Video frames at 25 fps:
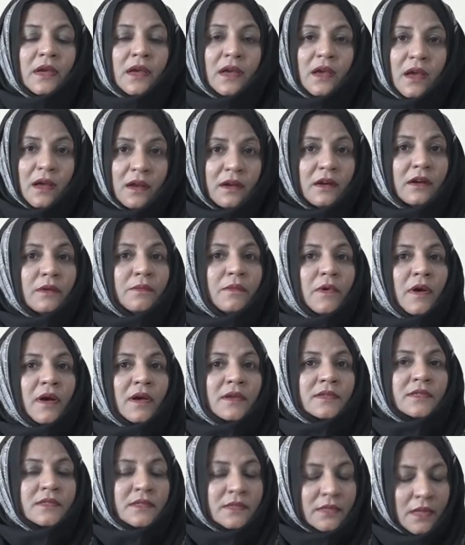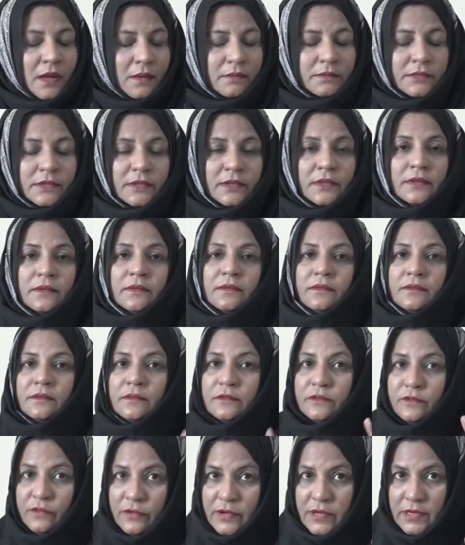color box number
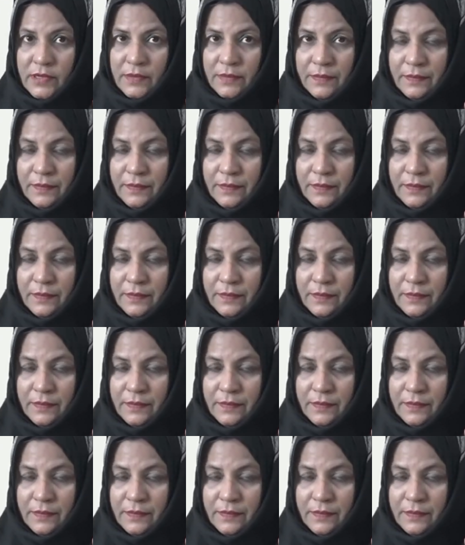3.